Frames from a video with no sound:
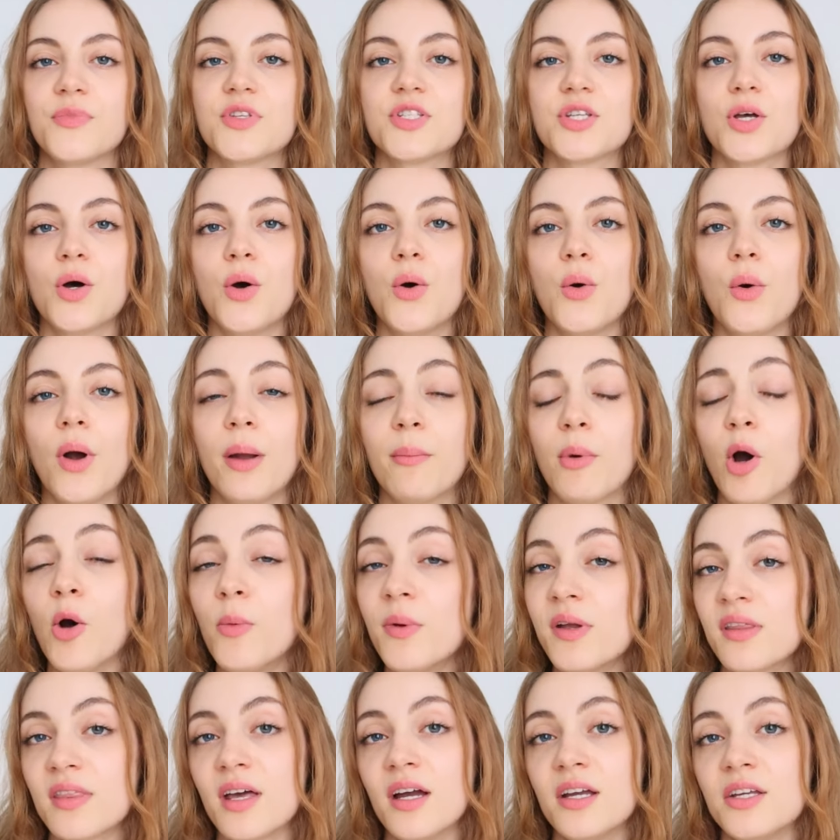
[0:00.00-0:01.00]
So I'm
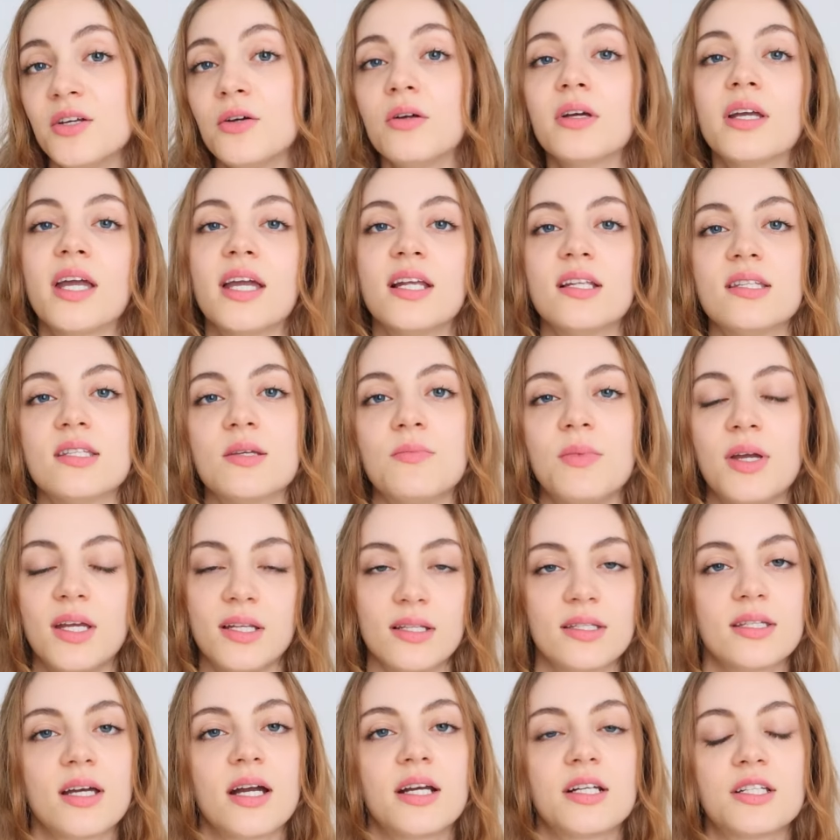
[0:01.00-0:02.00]
hoping that you'll gain some
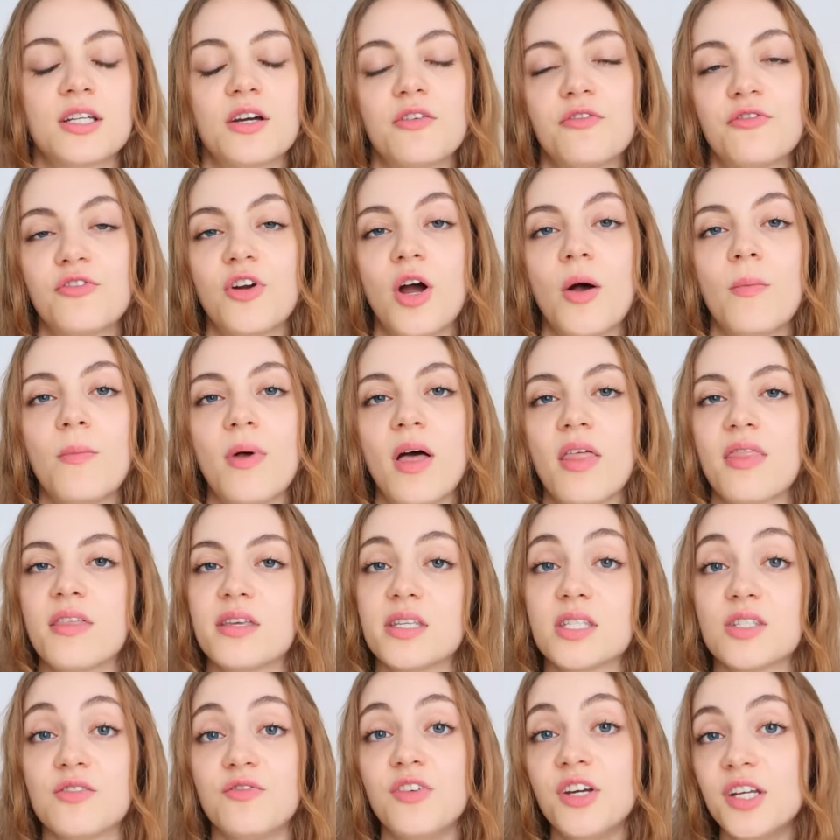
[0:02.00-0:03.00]
insight from
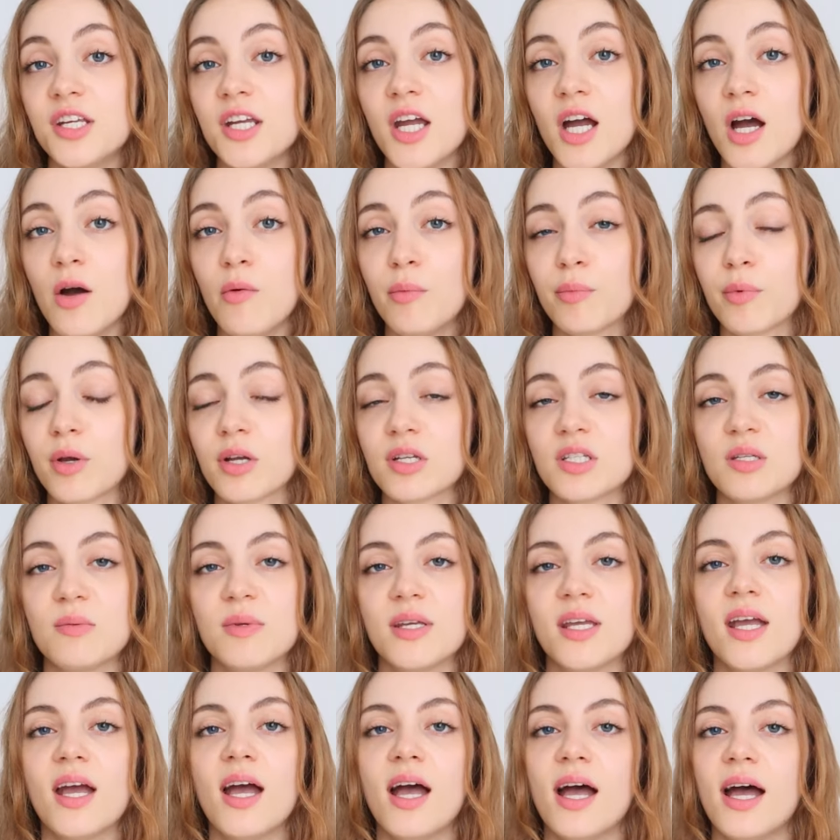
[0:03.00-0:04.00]
this video. I'm going to
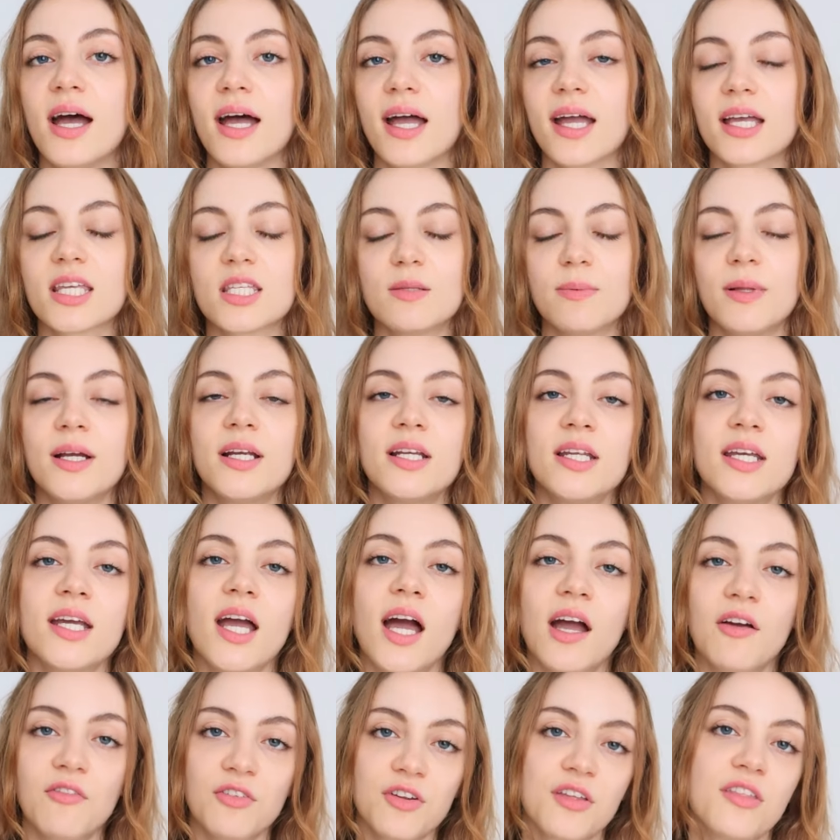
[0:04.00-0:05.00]
be
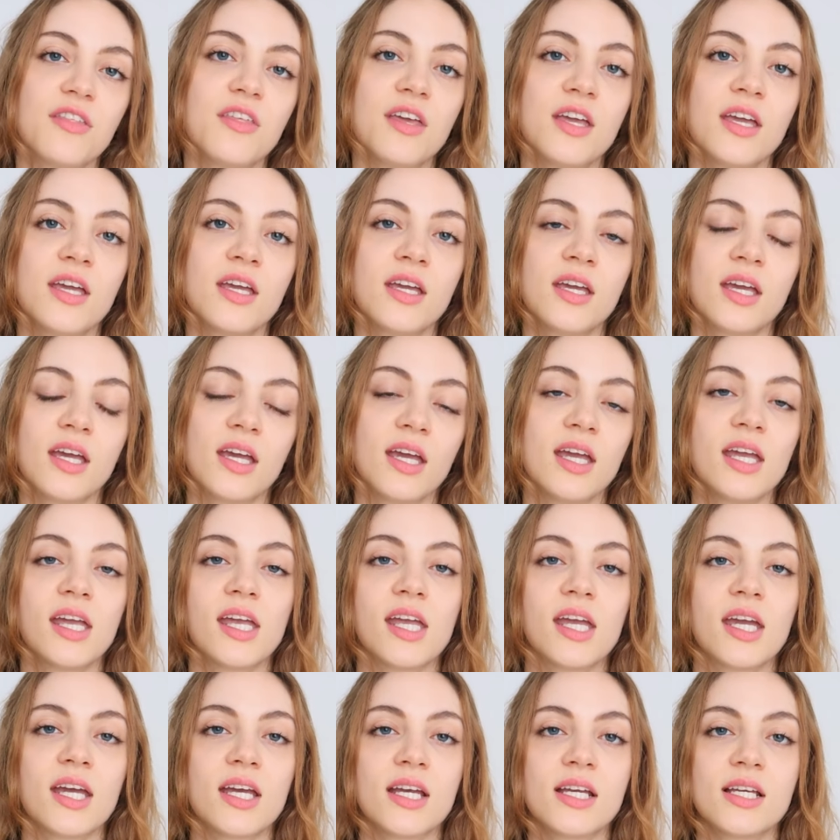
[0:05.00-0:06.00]
explaining everything
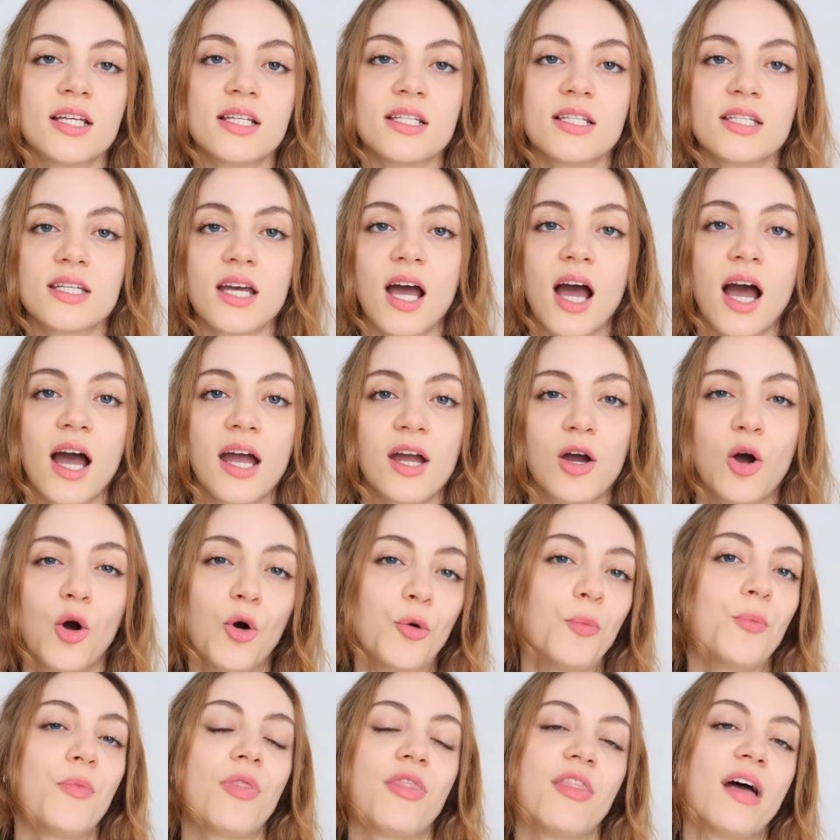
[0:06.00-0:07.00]
and I
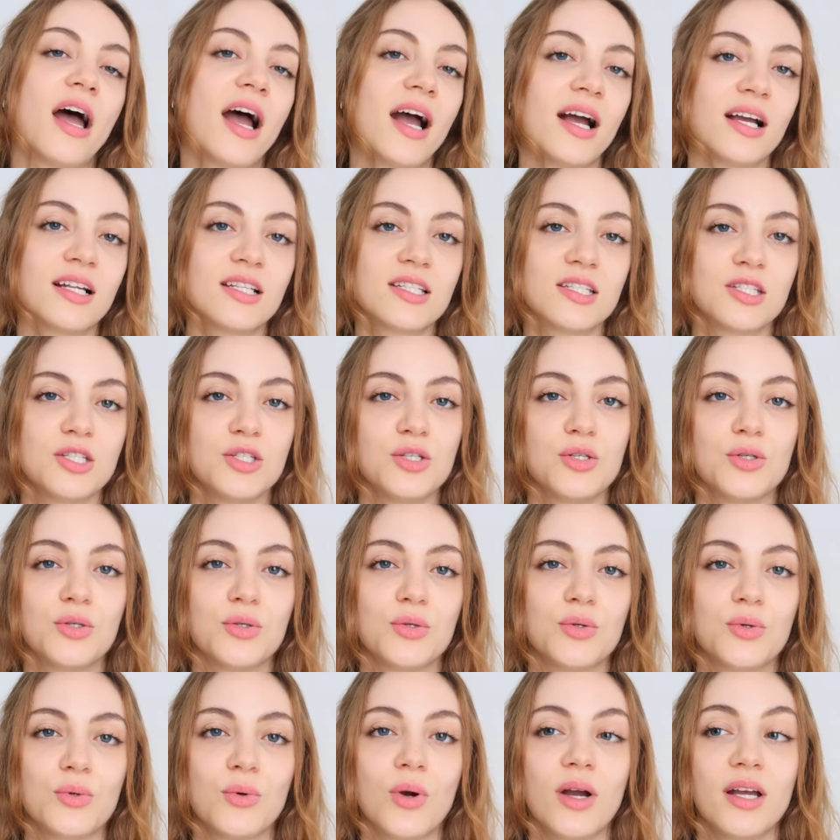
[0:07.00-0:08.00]
hope that
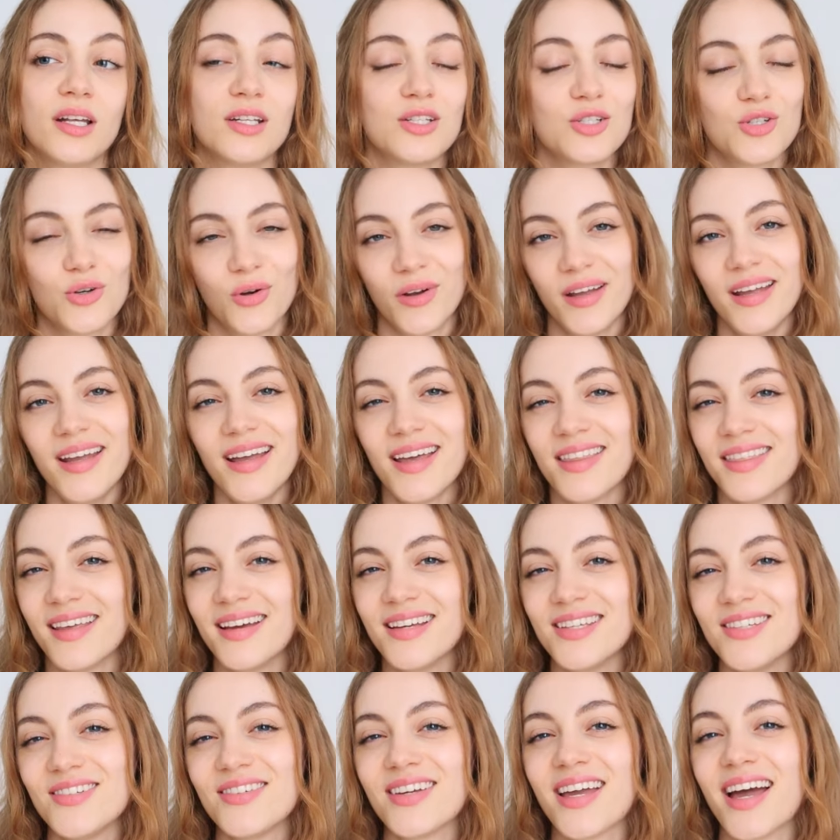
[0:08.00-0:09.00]
you enjoy it and
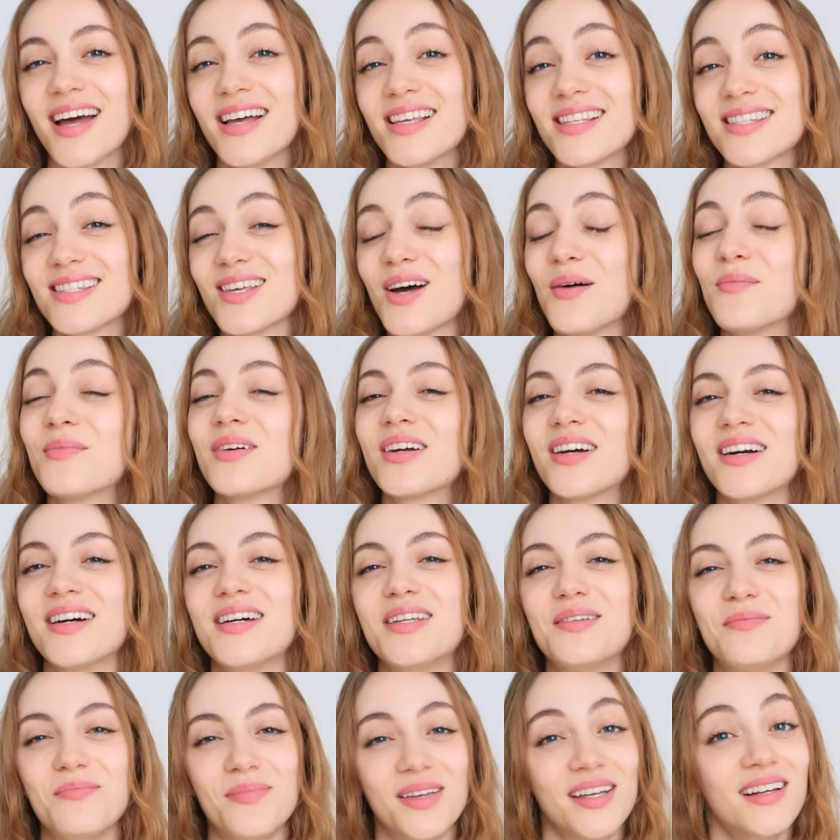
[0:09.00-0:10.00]
that you get some
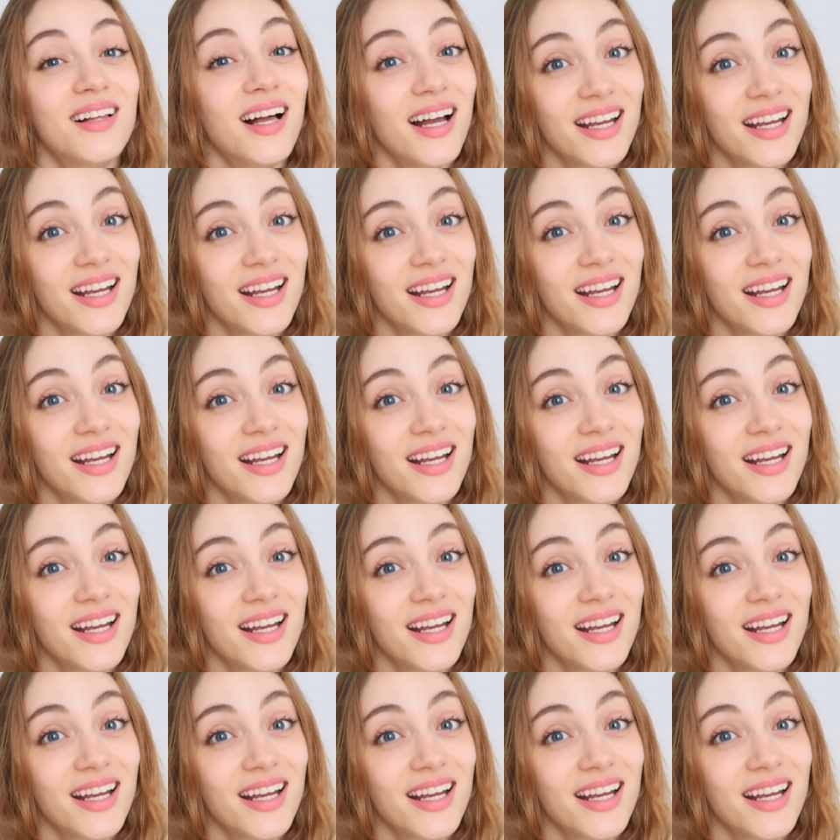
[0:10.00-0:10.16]
good meal